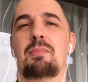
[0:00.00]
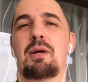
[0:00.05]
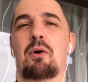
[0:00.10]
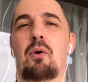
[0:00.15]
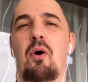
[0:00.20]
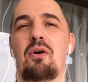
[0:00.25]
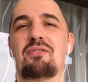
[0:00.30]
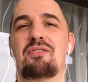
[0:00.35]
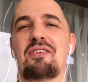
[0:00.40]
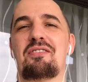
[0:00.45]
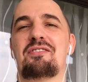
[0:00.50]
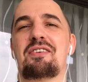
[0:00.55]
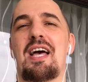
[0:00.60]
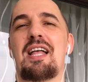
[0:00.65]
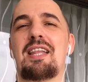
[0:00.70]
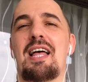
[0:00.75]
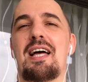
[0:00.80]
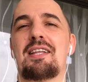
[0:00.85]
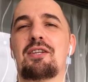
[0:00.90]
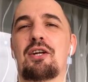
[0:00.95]
Because the
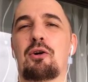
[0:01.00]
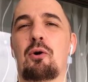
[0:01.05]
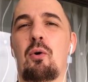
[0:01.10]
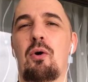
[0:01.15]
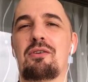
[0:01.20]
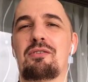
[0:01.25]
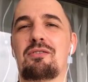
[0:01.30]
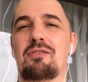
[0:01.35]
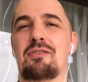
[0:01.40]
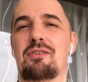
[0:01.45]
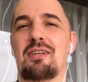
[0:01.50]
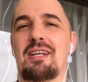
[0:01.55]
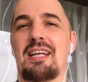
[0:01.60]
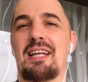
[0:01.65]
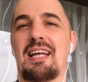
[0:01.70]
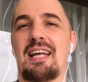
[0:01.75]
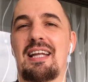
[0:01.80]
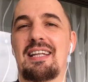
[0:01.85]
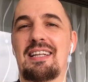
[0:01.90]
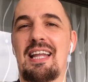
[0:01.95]
cell undergoes
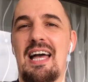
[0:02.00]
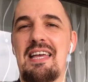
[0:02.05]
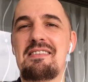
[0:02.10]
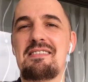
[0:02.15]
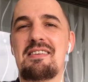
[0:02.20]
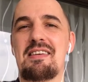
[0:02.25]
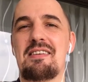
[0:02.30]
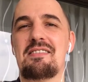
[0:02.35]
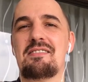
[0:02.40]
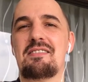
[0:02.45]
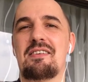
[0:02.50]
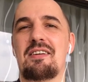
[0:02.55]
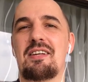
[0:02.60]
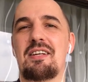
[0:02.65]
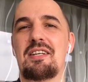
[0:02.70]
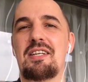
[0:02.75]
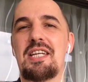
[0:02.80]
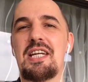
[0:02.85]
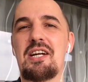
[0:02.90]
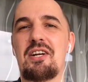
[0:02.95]
lysis
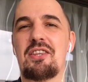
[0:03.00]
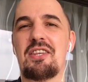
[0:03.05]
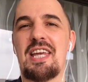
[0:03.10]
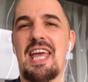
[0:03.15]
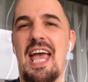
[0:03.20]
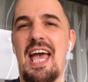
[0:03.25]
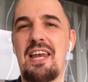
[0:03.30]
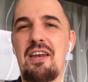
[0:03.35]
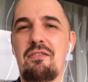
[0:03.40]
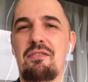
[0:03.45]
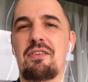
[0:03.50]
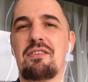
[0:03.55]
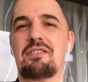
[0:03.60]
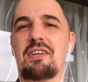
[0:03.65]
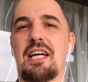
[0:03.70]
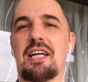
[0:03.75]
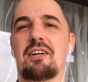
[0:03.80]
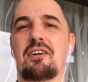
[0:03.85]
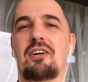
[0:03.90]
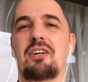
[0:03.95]
near the end of the
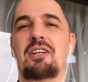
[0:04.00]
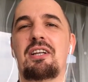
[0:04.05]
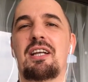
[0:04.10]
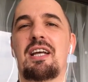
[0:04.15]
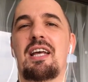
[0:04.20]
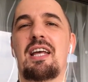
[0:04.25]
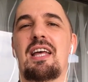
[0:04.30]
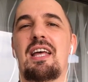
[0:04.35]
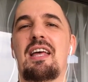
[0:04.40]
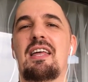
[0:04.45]
cycle,